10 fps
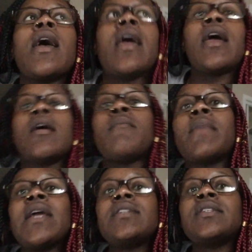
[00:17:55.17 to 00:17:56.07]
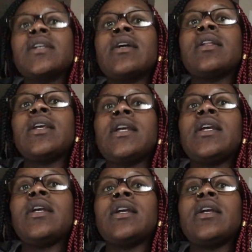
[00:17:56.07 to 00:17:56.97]
And
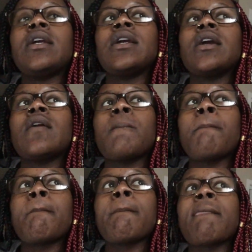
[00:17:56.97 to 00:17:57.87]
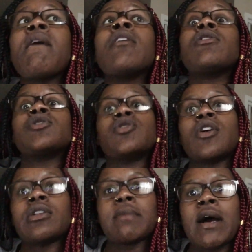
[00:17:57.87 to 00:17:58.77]
basically it also
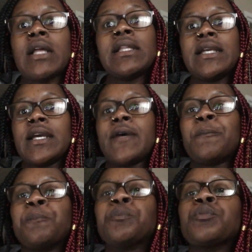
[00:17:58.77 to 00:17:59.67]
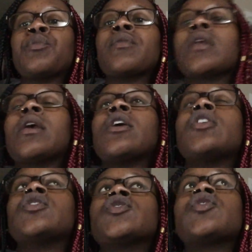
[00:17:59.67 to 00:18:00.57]
talks about Aaliyah.
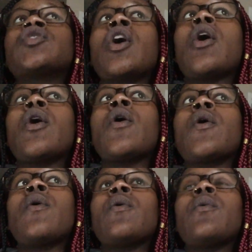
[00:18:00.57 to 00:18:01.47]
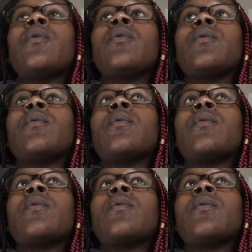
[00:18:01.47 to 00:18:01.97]
So